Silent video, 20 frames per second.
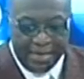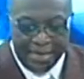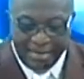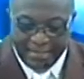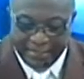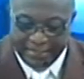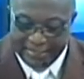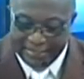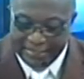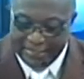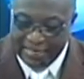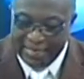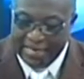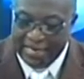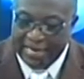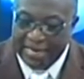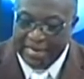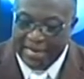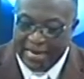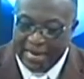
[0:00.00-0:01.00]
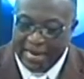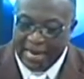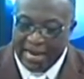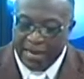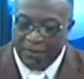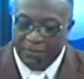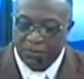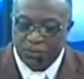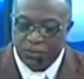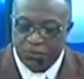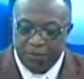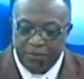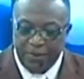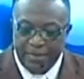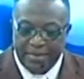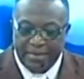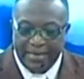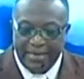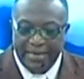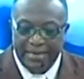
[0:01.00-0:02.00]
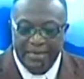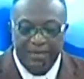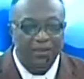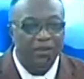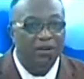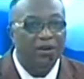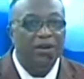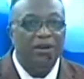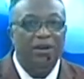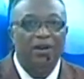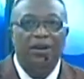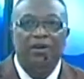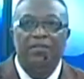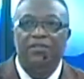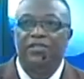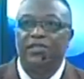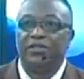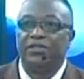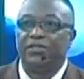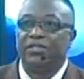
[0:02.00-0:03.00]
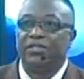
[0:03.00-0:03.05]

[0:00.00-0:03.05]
And today I'm speaking on the